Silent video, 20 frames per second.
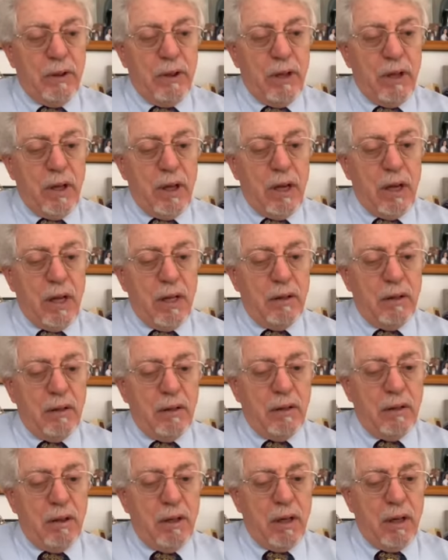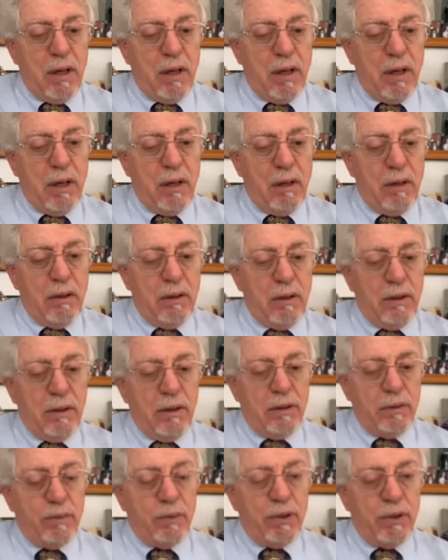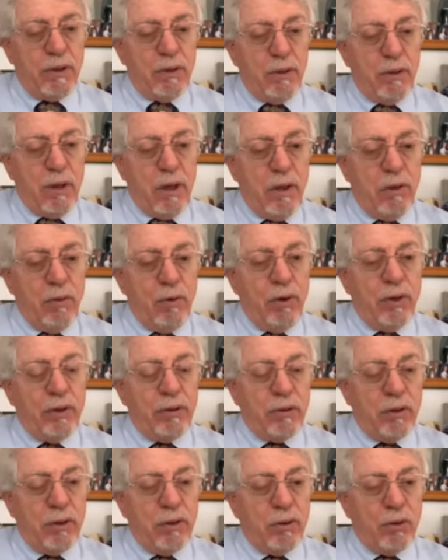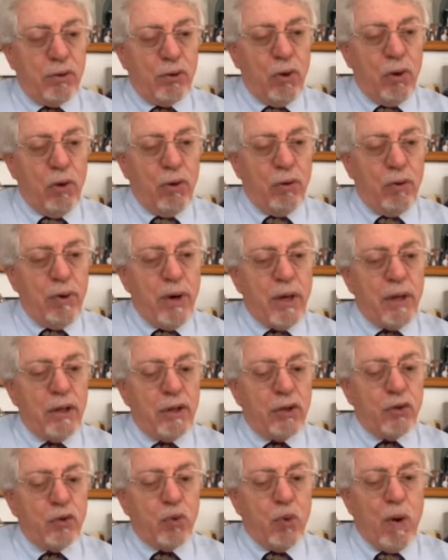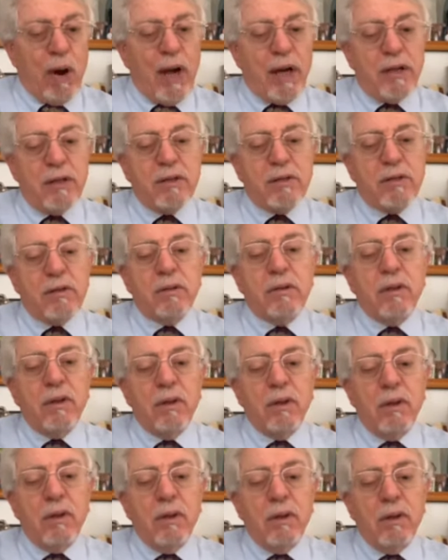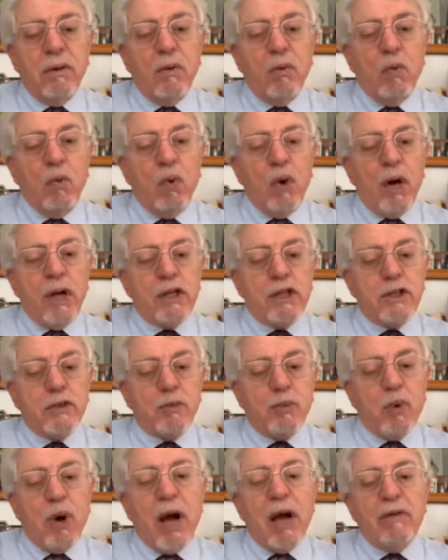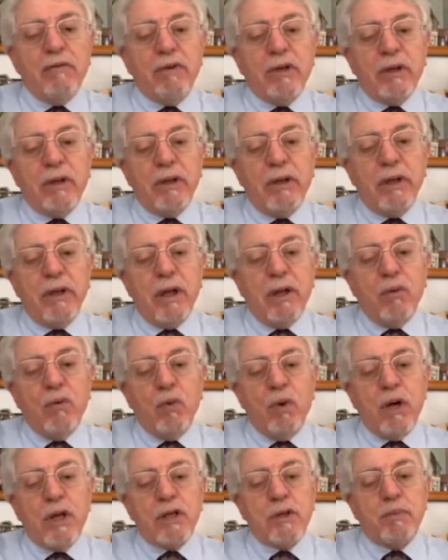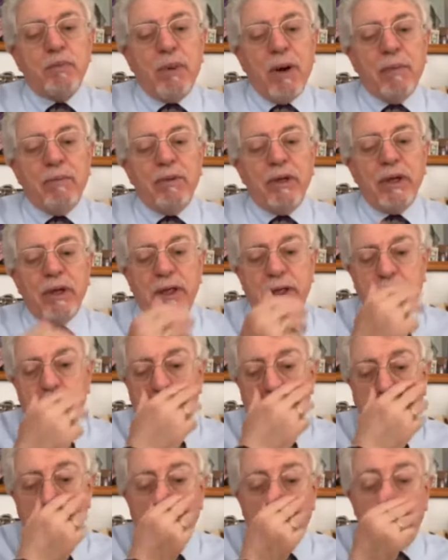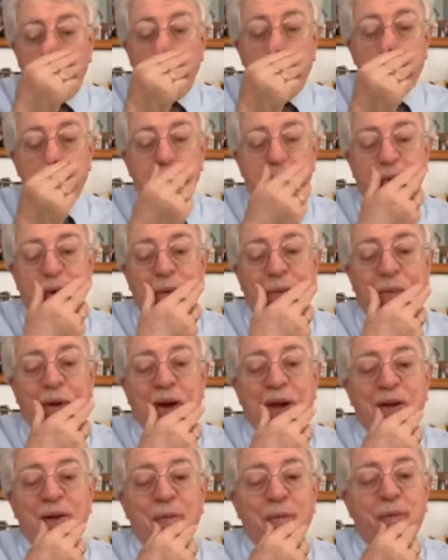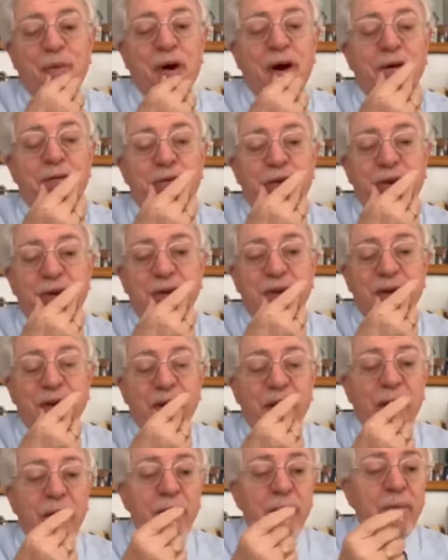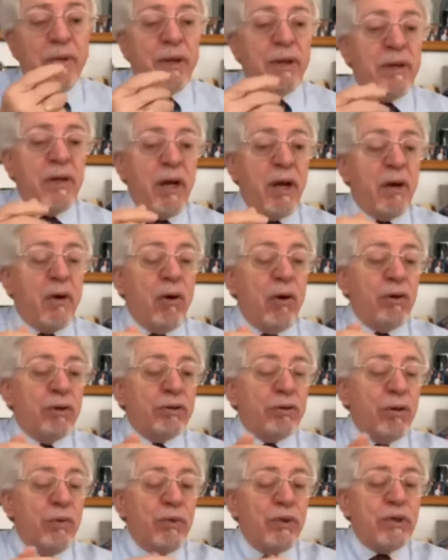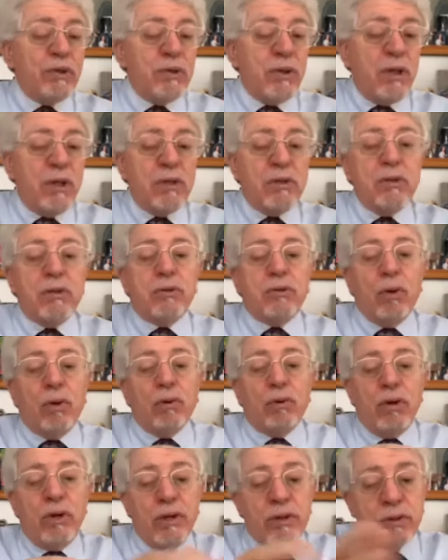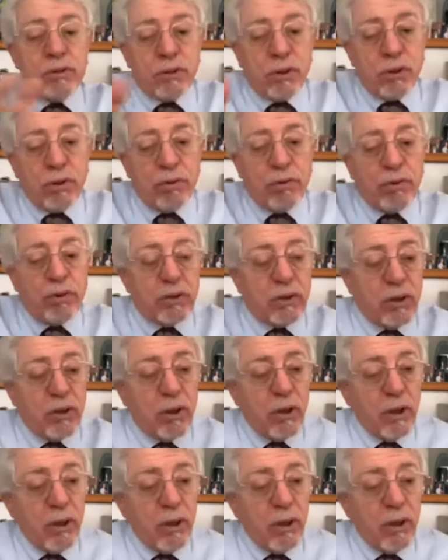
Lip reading: And he's been anointed already twice, once privately and once publicly at Mitzvah by the prophet. But there also we see his total insecurity.